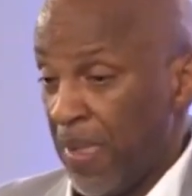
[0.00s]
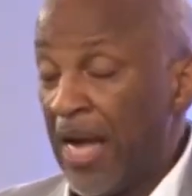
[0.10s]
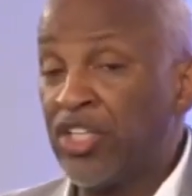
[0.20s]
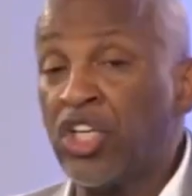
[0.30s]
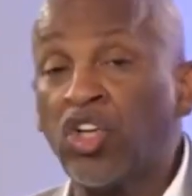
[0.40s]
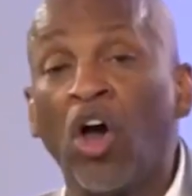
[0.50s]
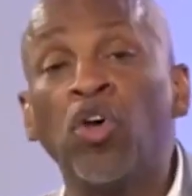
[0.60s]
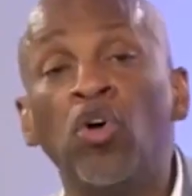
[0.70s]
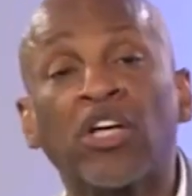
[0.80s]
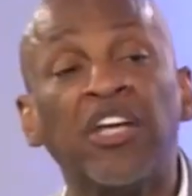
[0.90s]
And she taught,
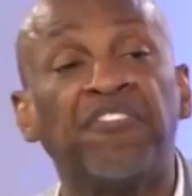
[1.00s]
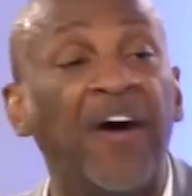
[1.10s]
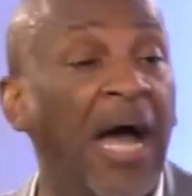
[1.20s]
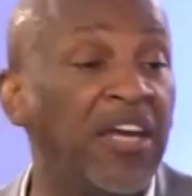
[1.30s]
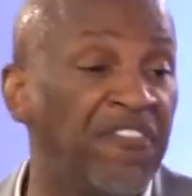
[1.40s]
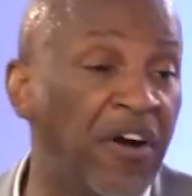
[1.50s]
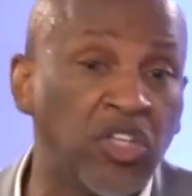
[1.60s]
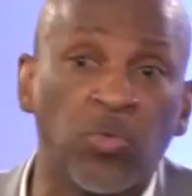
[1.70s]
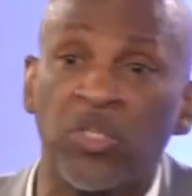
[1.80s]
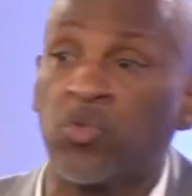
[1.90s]
who can find a
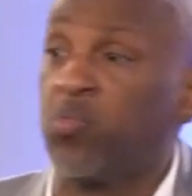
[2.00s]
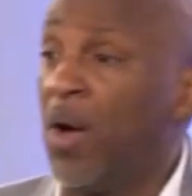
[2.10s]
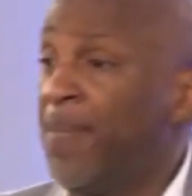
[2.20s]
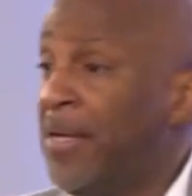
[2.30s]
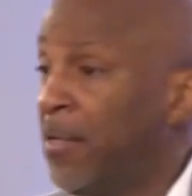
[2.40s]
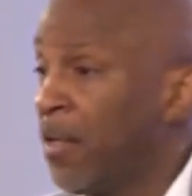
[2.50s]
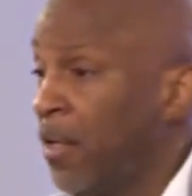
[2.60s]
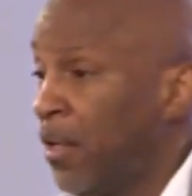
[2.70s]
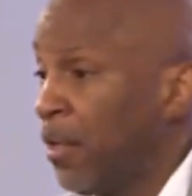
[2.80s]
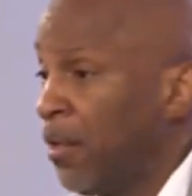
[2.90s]
virtuous woman?
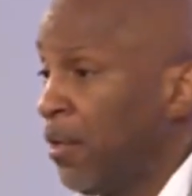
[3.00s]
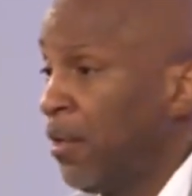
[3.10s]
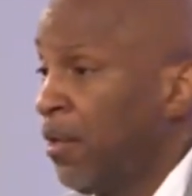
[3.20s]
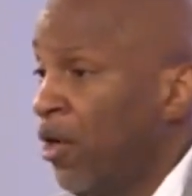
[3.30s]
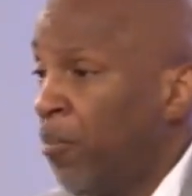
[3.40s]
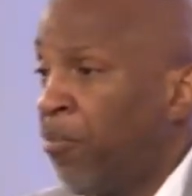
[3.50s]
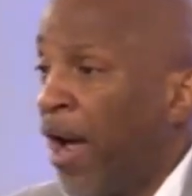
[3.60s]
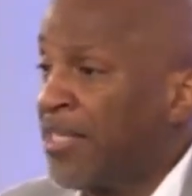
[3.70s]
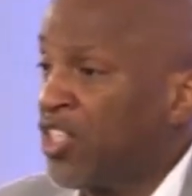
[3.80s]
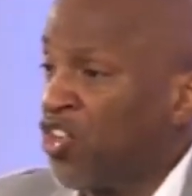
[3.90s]
Her
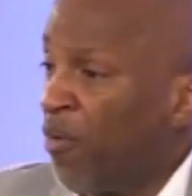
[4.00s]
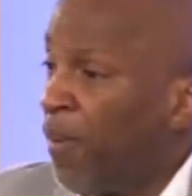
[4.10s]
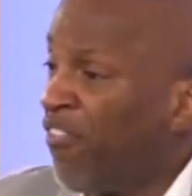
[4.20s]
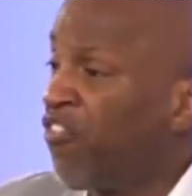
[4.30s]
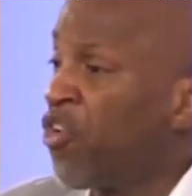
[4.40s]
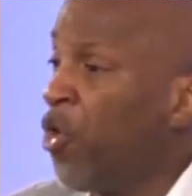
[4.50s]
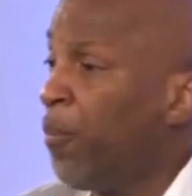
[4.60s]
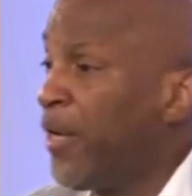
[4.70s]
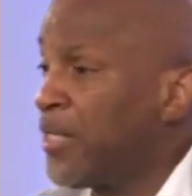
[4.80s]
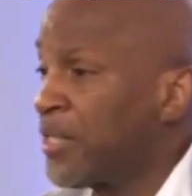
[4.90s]
prices are above
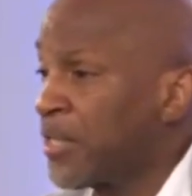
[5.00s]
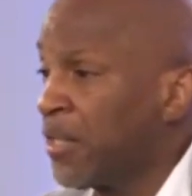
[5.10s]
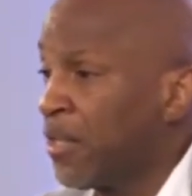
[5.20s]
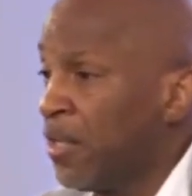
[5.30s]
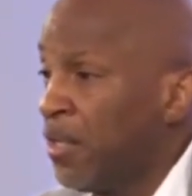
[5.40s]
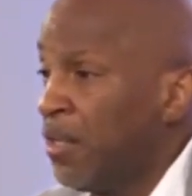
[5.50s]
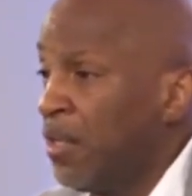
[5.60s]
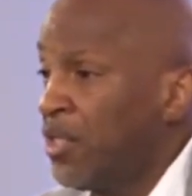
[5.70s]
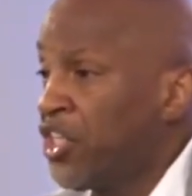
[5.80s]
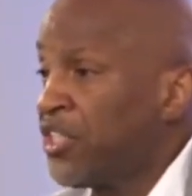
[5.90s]
rubies.
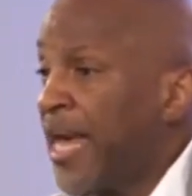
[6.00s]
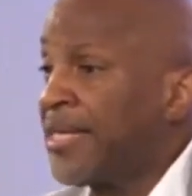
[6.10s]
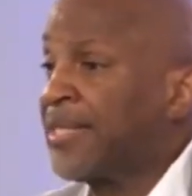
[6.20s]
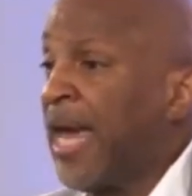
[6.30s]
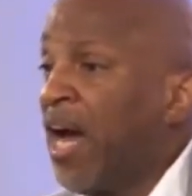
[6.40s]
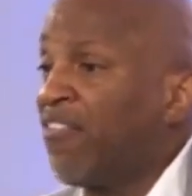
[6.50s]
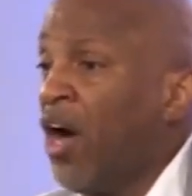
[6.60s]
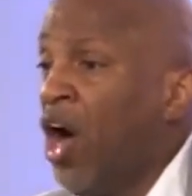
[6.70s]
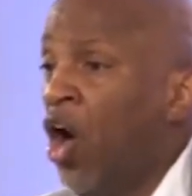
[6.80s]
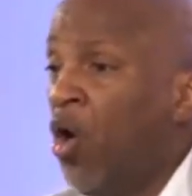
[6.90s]
She takes care of
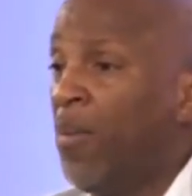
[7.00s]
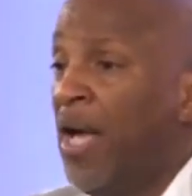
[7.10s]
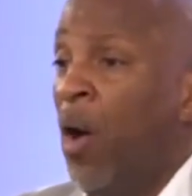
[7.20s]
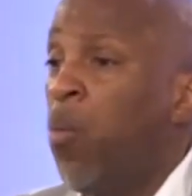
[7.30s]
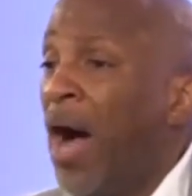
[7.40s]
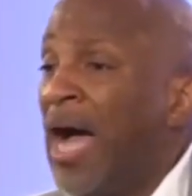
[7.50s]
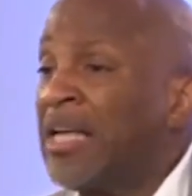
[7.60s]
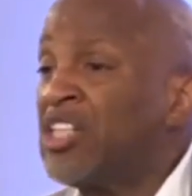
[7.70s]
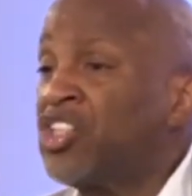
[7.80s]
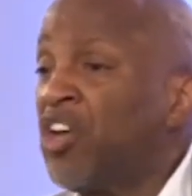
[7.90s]
her home. Why
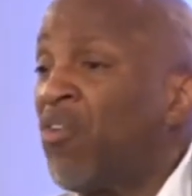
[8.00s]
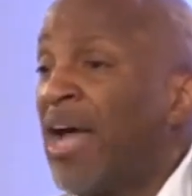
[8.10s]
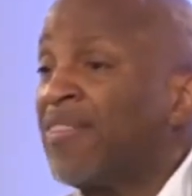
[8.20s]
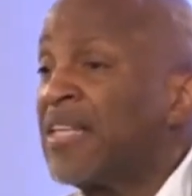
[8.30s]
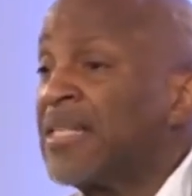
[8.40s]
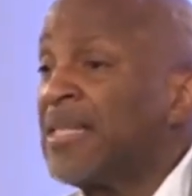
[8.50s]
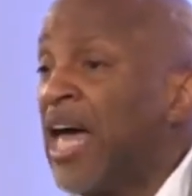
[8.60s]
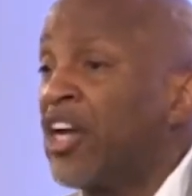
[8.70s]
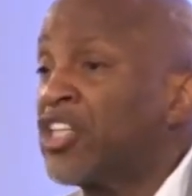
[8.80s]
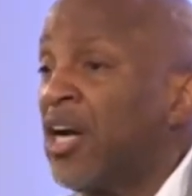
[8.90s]
can she write this
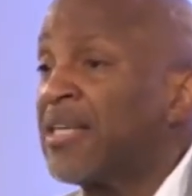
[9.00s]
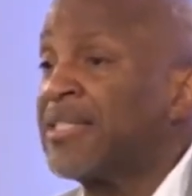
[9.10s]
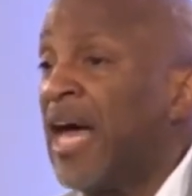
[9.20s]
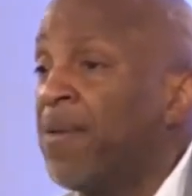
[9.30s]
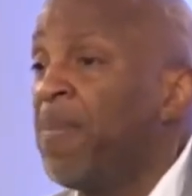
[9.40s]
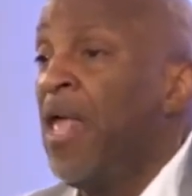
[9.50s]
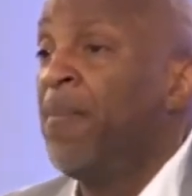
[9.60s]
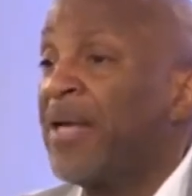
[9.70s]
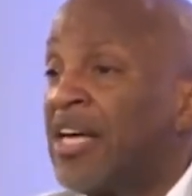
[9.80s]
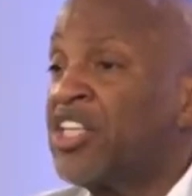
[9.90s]
letter to her son?
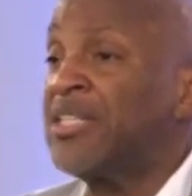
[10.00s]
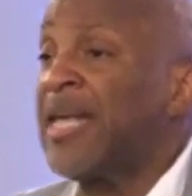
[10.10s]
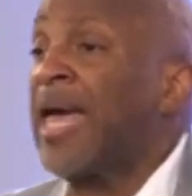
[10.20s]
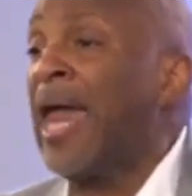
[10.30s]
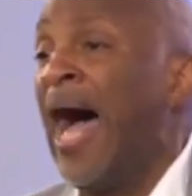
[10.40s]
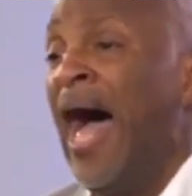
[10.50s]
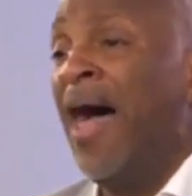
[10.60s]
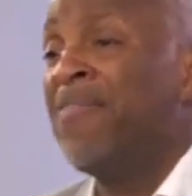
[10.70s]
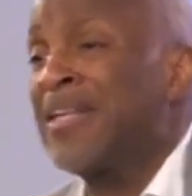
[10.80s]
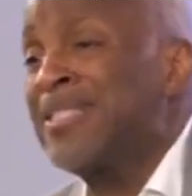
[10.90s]
Because she's saying,
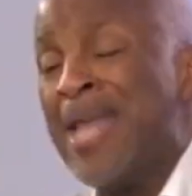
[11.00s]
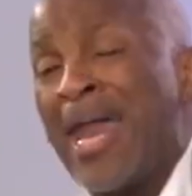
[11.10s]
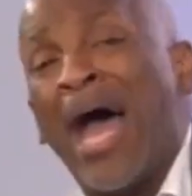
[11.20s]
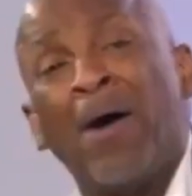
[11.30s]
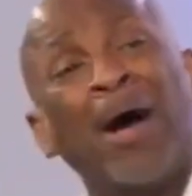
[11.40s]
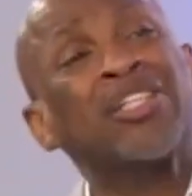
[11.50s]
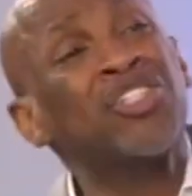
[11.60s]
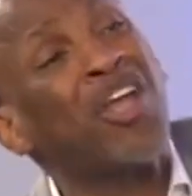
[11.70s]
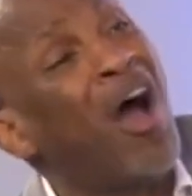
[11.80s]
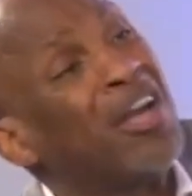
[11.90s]
that's not how I
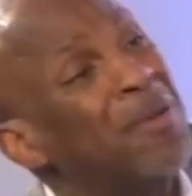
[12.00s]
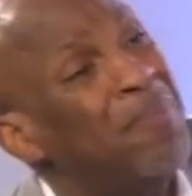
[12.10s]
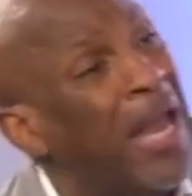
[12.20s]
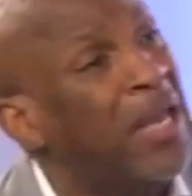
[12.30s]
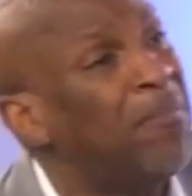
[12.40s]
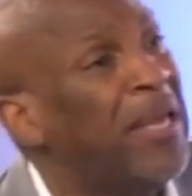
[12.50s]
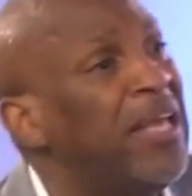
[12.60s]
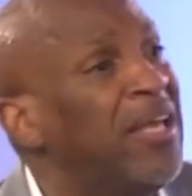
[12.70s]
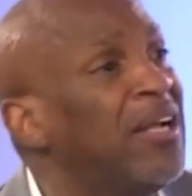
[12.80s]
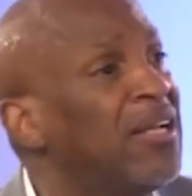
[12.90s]
started,
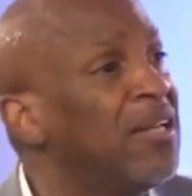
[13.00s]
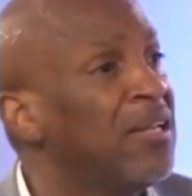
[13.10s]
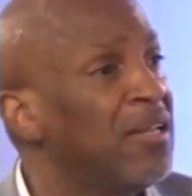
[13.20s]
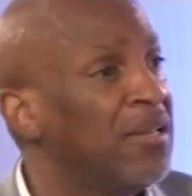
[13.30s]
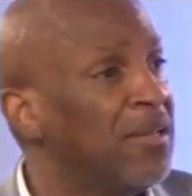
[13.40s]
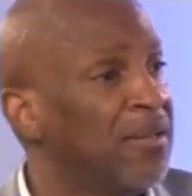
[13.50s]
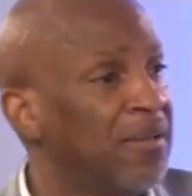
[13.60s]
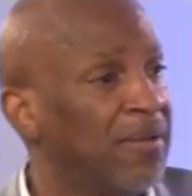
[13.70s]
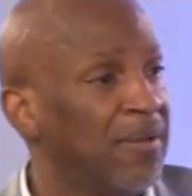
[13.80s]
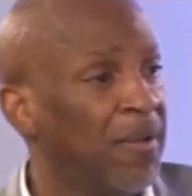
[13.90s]
baby.
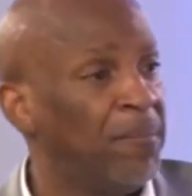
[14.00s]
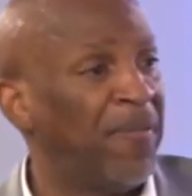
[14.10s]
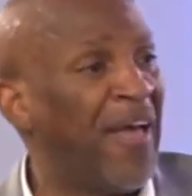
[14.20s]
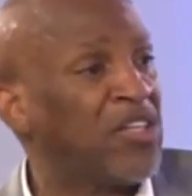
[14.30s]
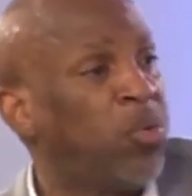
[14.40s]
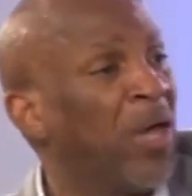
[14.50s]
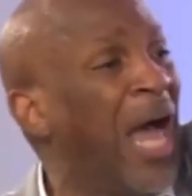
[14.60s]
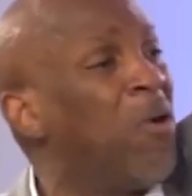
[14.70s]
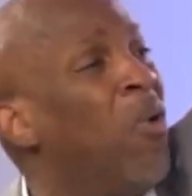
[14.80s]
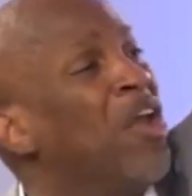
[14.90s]
But that's what
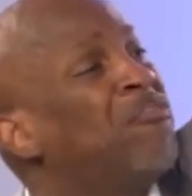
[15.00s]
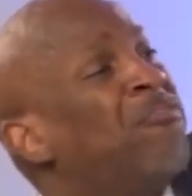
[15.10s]
I want